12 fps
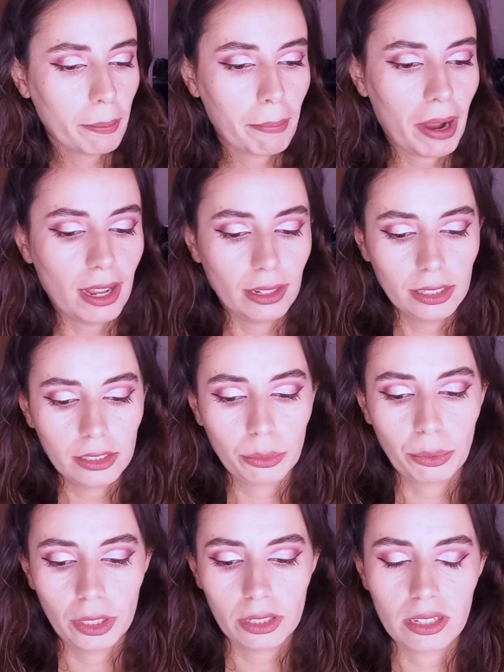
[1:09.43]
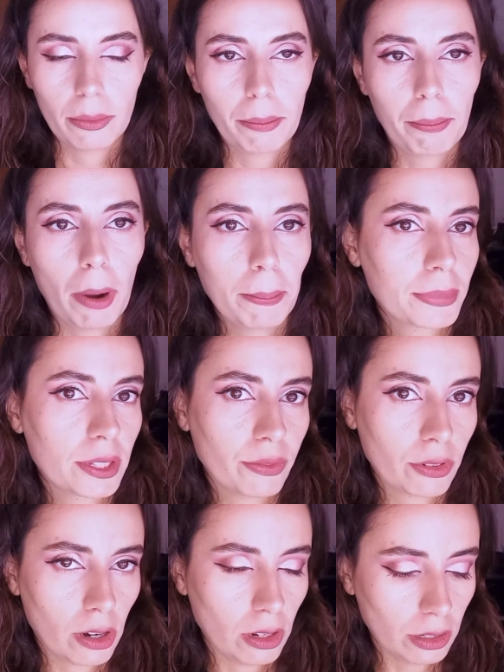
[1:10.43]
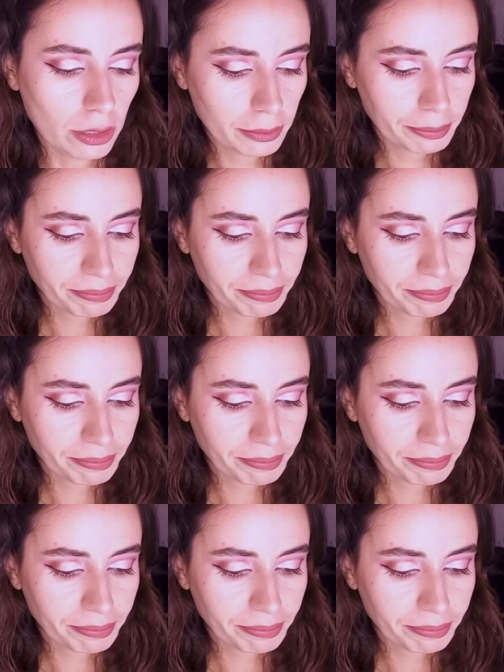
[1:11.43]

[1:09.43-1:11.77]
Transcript: palette with some pops of color,